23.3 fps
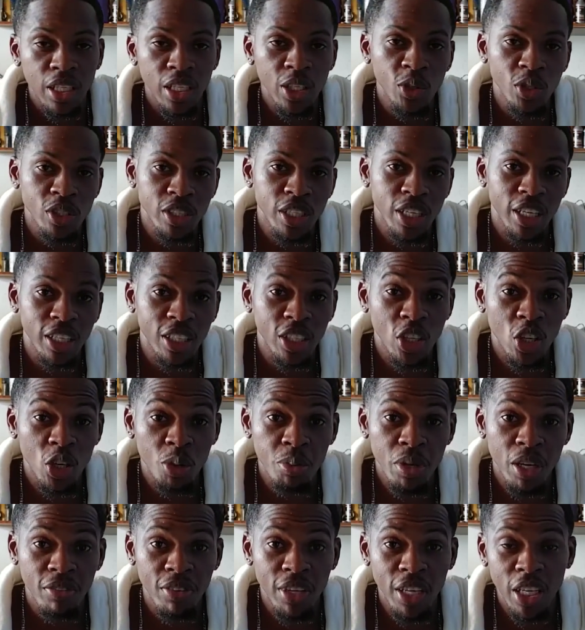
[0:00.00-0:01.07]
He was like, yo,
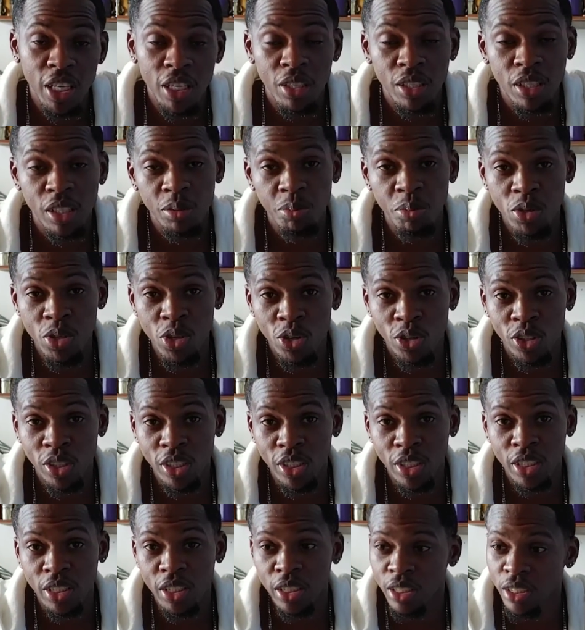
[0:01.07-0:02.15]
me have a head put on, you
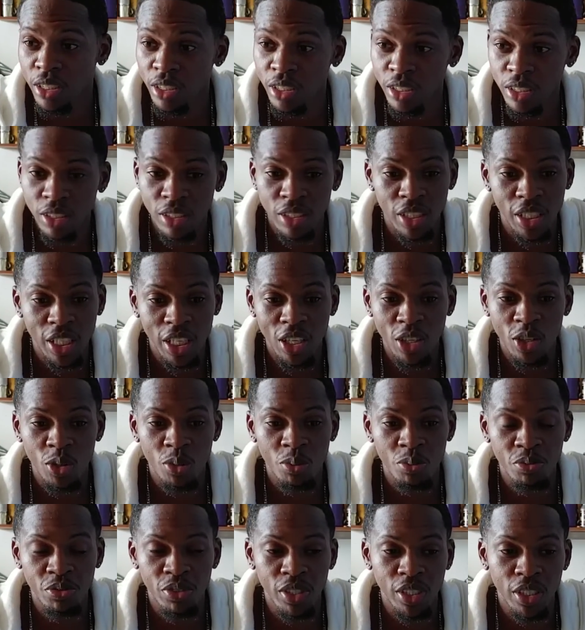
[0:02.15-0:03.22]
know. It can't
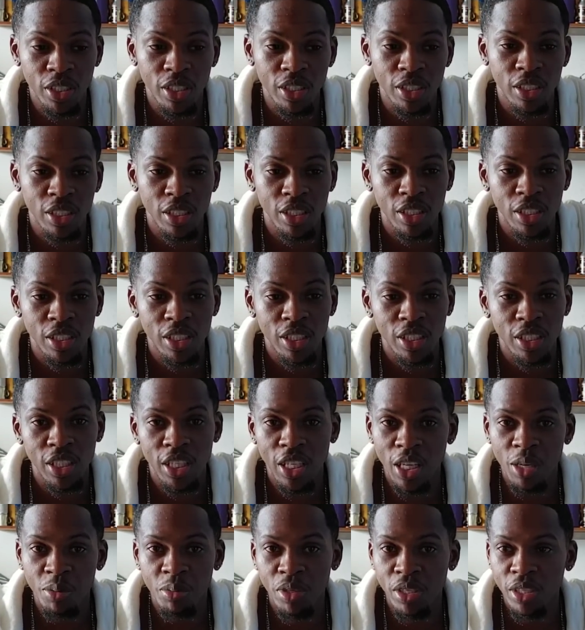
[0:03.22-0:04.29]
come fit. You
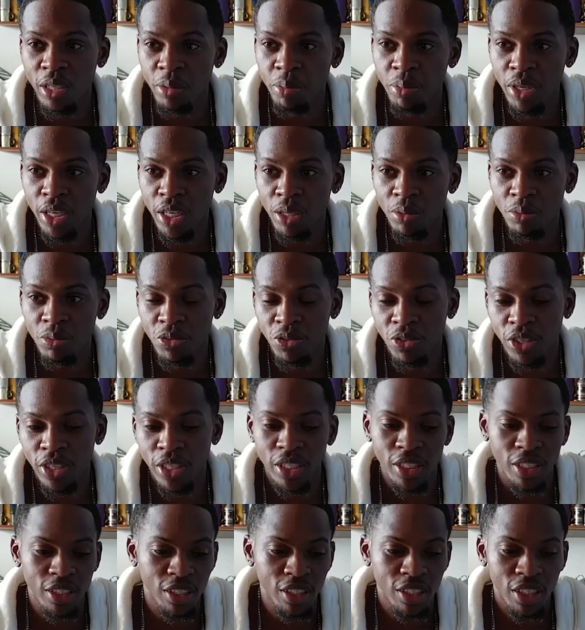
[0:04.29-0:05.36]
know what I mean? I paid him for
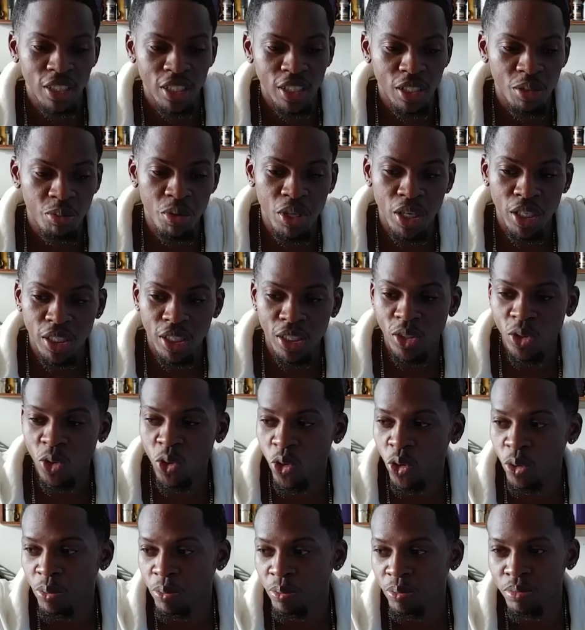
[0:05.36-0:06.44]
it, brought it
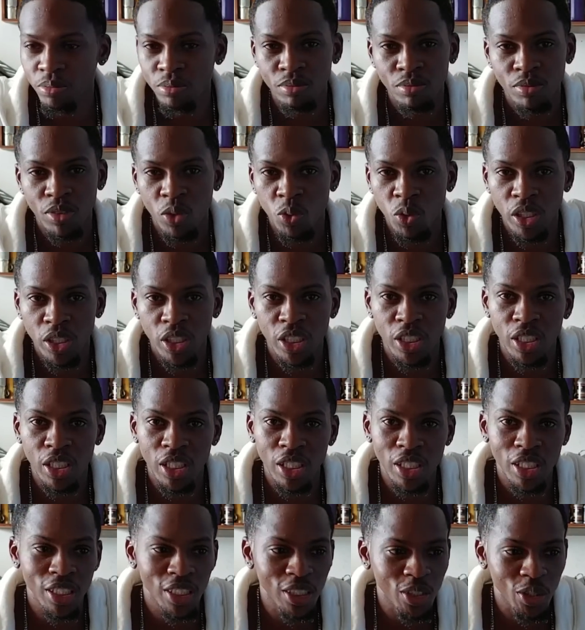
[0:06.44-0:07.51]
home, washed it,
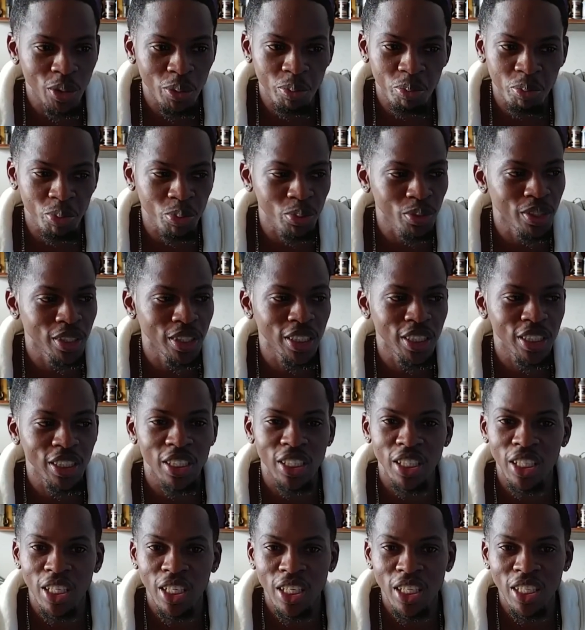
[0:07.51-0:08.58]
cleaned it up,
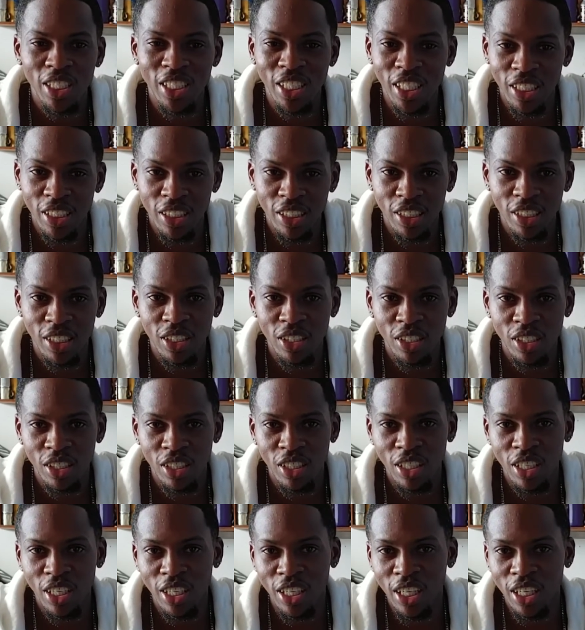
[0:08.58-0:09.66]
sent it,
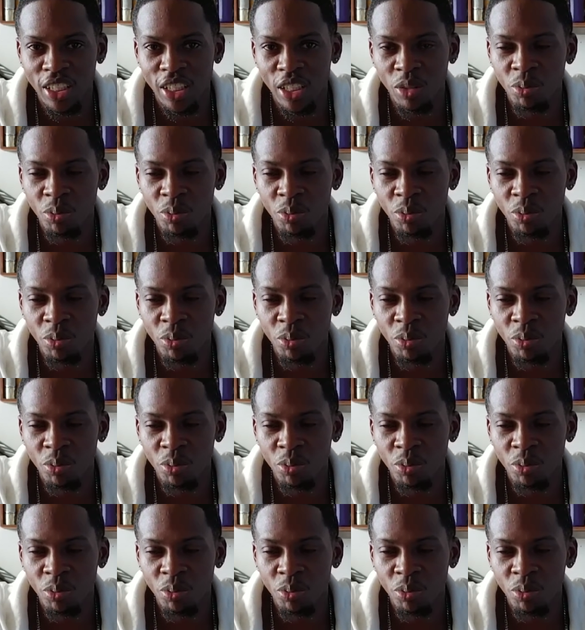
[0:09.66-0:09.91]
got